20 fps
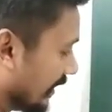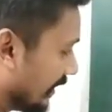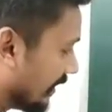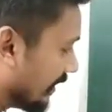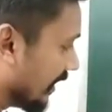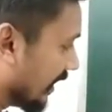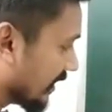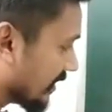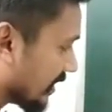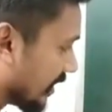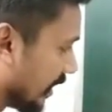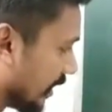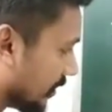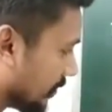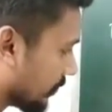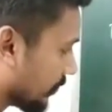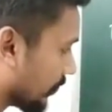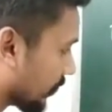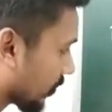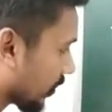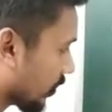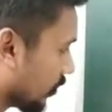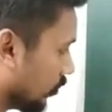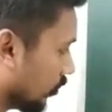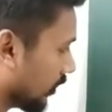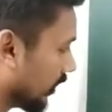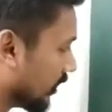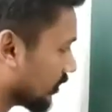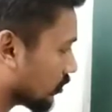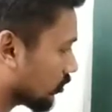Tesla.
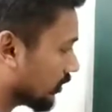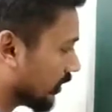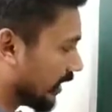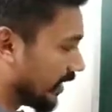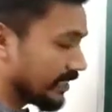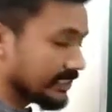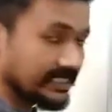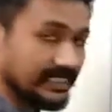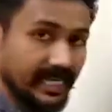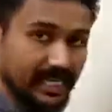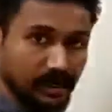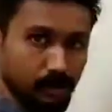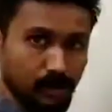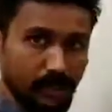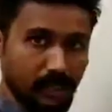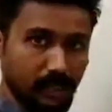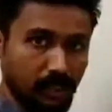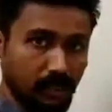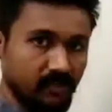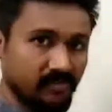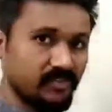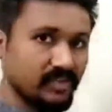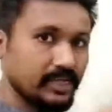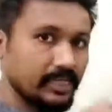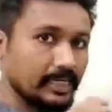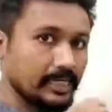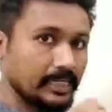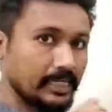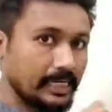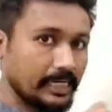Okay, so the SI unit
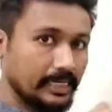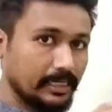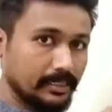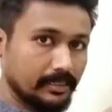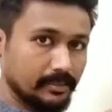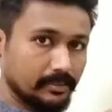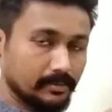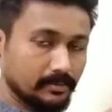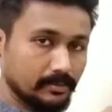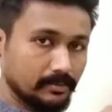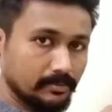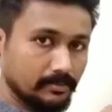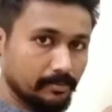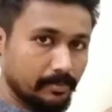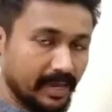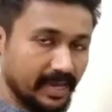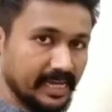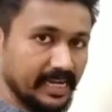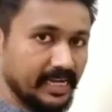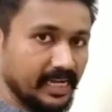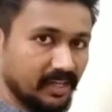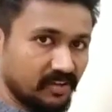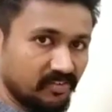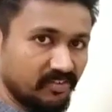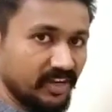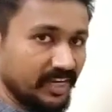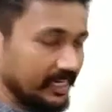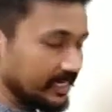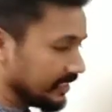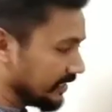of magnetic
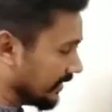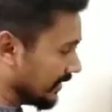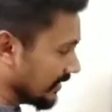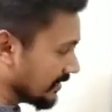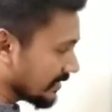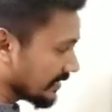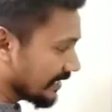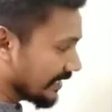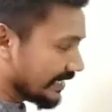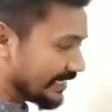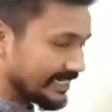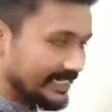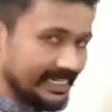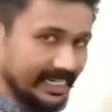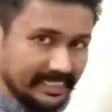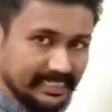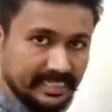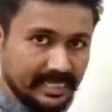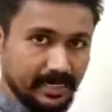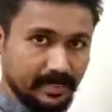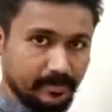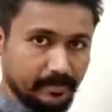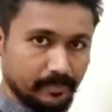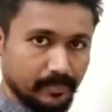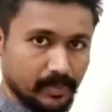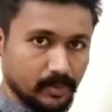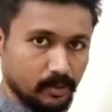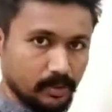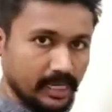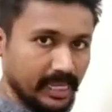field is Tesla.
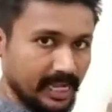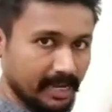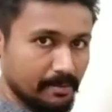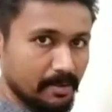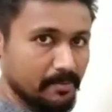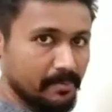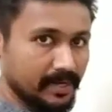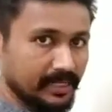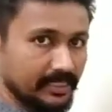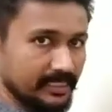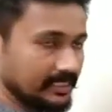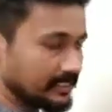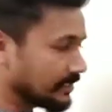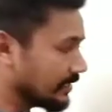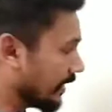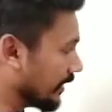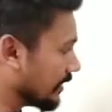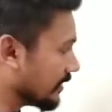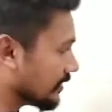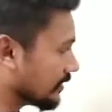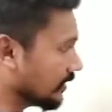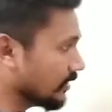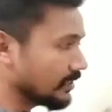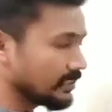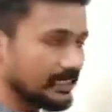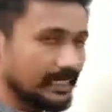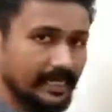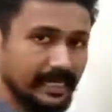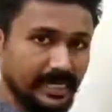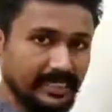Okay, remember this, that is
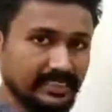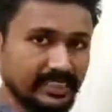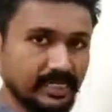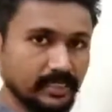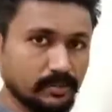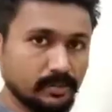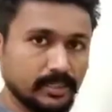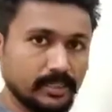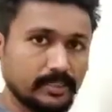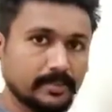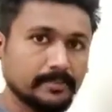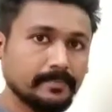the SI unit.